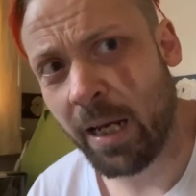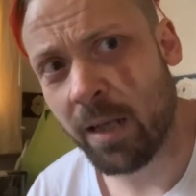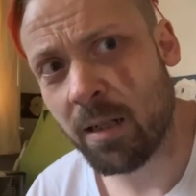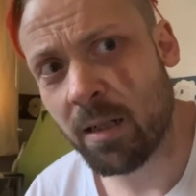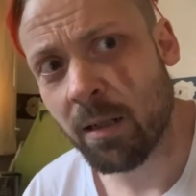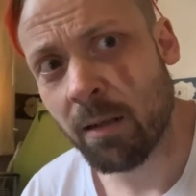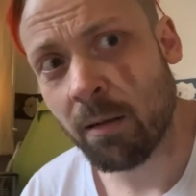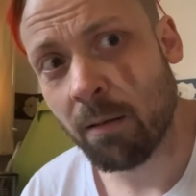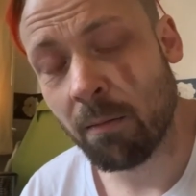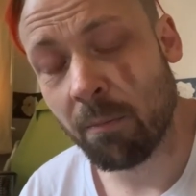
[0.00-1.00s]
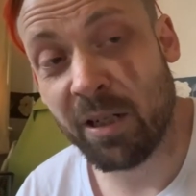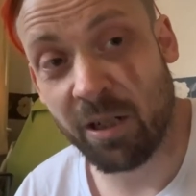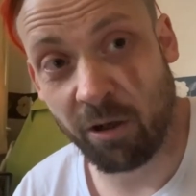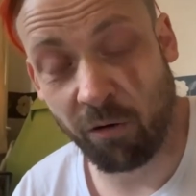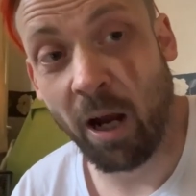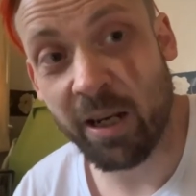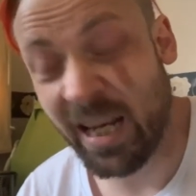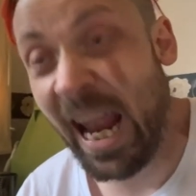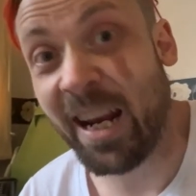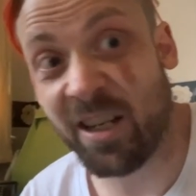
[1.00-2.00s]
is, Mr.
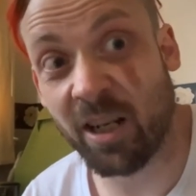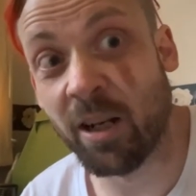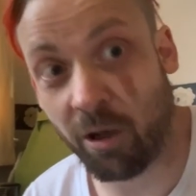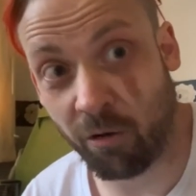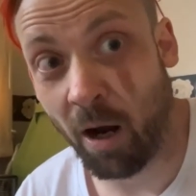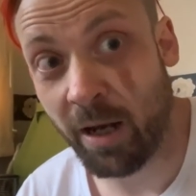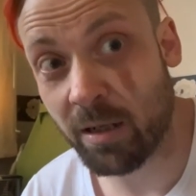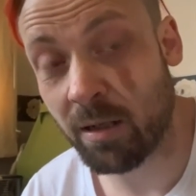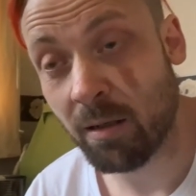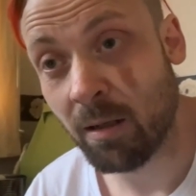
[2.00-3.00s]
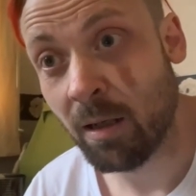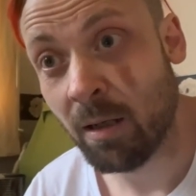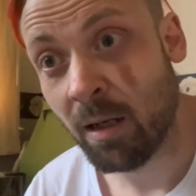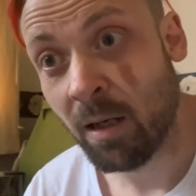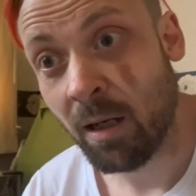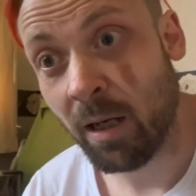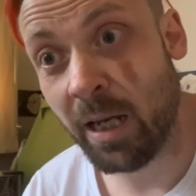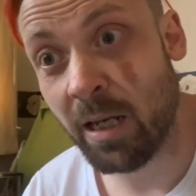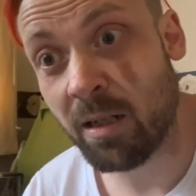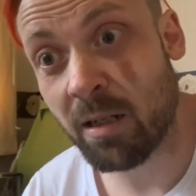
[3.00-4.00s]
Christ, excellent Christ,
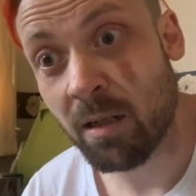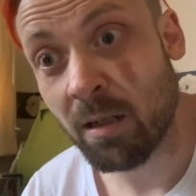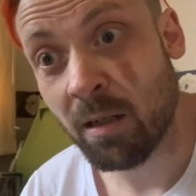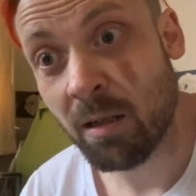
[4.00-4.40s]
is